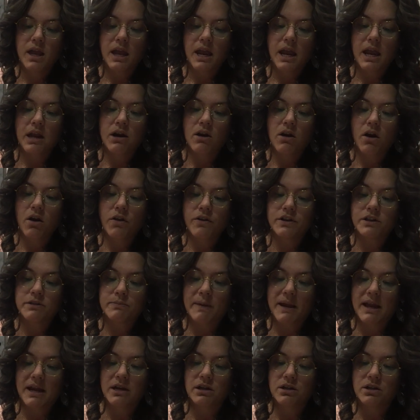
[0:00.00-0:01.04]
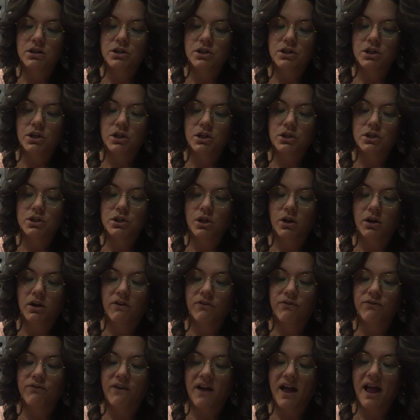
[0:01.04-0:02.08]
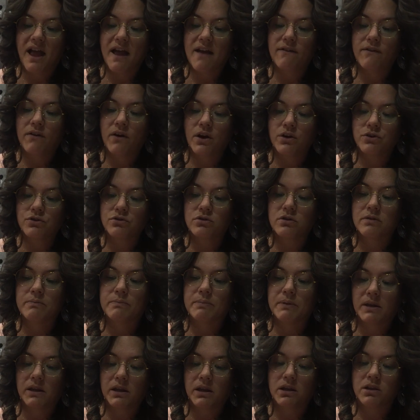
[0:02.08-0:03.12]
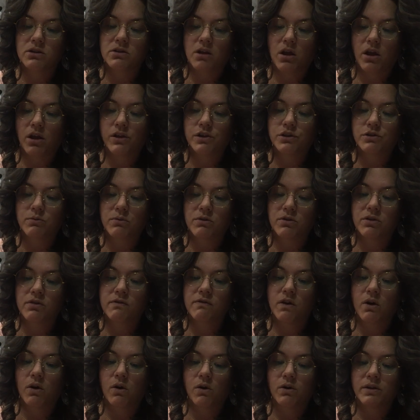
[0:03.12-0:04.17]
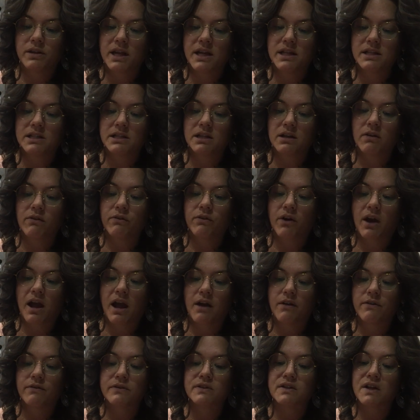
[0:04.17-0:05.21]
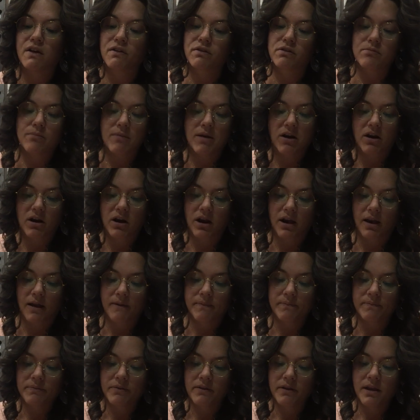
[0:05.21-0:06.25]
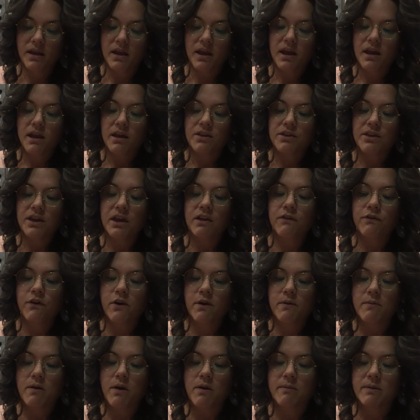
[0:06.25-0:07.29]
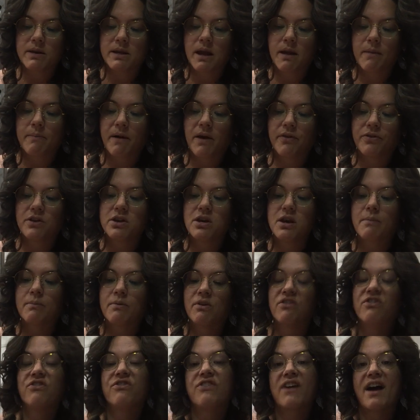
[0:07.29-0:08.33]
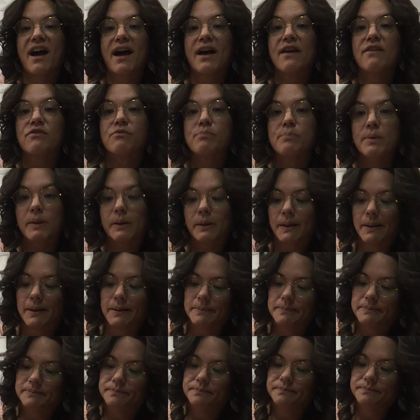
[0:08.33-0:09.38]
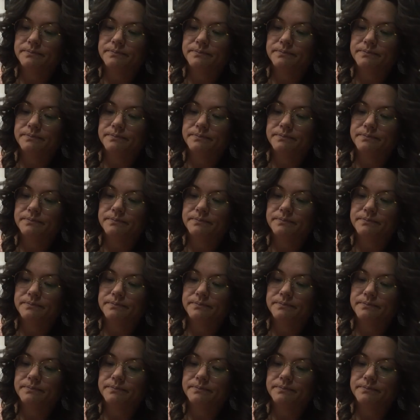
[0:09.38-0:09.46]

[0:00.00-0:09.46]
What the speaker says: In all, the Spanish took $500 billion worth of gold and silver out of South America. Think for a moment about the number 5 billion.